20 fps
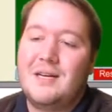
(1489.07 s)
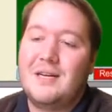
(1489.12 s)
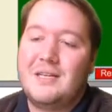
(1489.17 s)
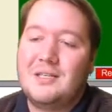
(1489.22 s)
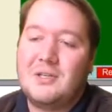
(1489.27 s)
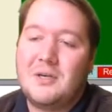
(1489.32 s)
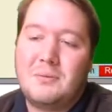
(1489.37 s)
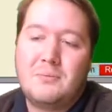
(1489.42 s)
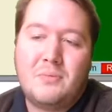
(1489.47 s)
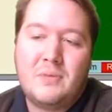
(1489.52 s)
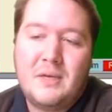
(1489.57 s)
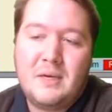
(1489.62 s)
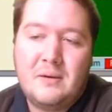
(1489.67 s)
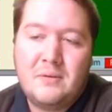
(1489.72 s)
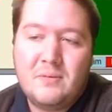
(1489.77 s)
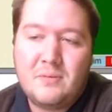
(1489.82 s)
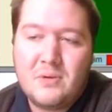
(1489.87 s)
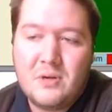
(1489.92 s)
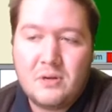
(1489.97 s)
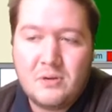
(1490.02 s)
A trump
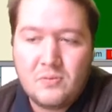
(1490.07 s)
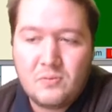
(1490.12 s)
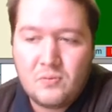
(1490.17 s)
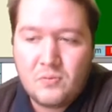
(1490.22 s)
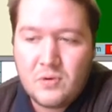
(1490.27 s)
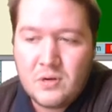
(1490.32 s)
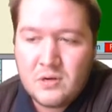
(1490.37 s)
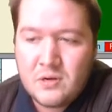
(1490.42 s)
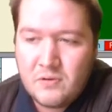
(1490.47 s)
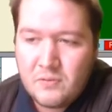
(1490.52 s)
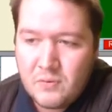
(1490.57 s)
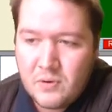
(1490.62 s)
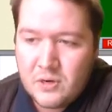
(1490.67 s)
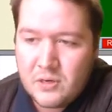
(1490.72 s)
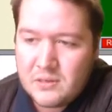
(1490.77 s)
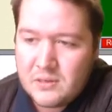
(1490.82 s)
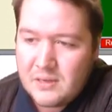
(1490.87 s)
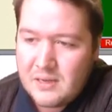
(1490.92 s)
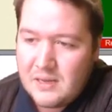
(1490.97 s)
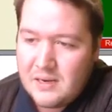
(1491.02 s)
lead not, wouldn't have
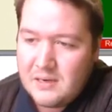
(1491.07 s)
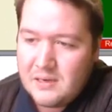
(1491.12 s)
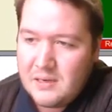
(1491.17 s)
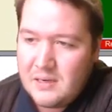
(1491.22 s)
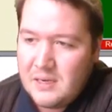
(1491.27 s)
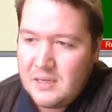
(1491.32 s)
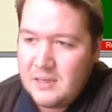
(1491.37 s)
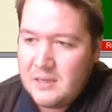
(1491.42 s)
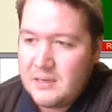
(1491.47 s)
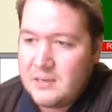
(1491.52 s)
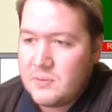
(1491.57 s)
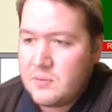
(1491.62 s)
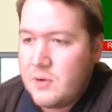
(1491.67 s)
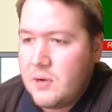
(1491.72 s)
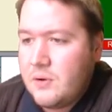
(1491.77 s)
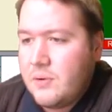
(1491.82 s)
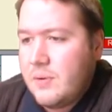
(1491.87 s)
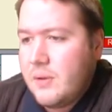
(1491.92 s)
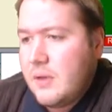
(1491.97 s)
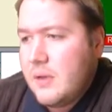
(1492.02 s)
worked nearly as
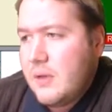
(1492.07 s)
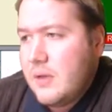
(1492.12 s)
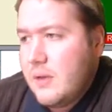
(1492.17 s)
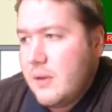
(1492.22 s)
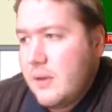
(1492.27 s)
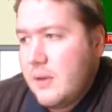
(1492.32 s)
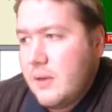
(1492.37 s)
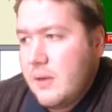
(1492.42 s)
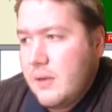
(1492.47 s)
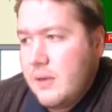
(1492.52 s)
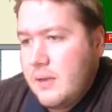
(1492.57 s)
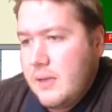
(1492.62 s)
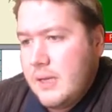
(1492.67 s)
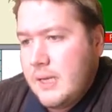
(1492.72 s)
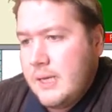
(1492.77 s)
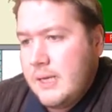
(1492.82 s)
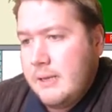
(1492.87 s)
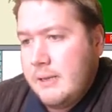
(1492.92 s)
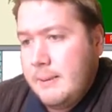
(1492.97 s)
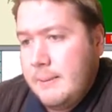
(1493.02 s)
well.
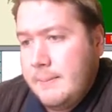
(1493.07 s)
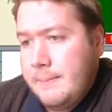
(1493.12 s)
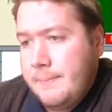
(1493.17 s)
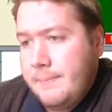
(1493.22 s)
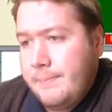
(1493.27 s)
Um,